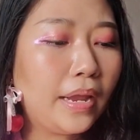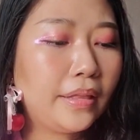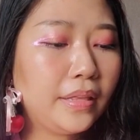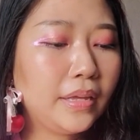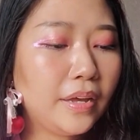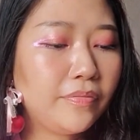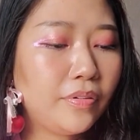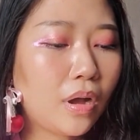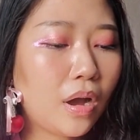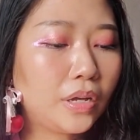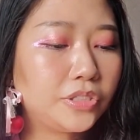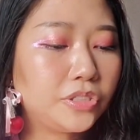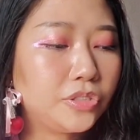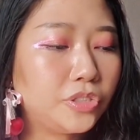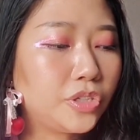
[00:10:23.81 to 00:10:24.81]
I think I
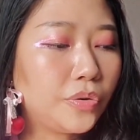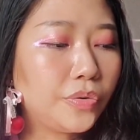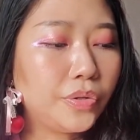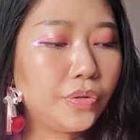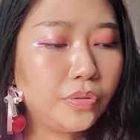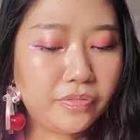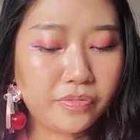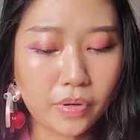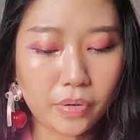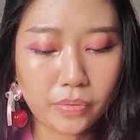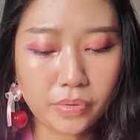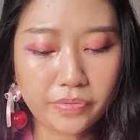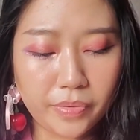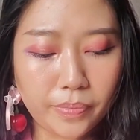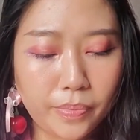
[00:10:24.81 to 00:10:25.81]
forgot to show you the
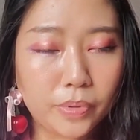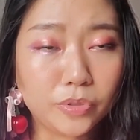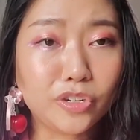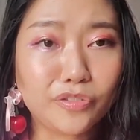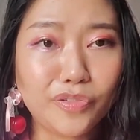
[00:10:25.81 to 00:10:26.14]
promotion